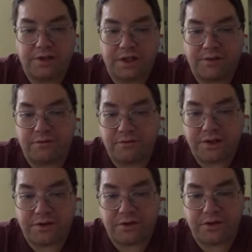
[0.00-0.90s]
I'd have to
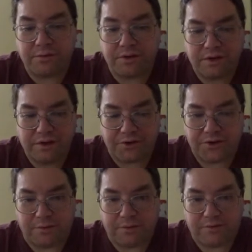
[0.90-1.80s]
research it, but there's
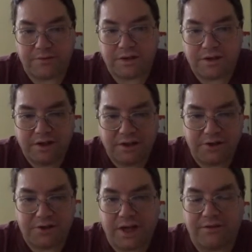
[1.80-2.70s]
some of them that you
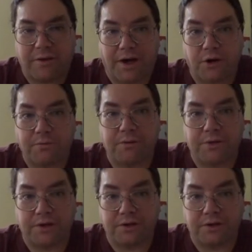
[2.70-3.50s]
should have it by an open window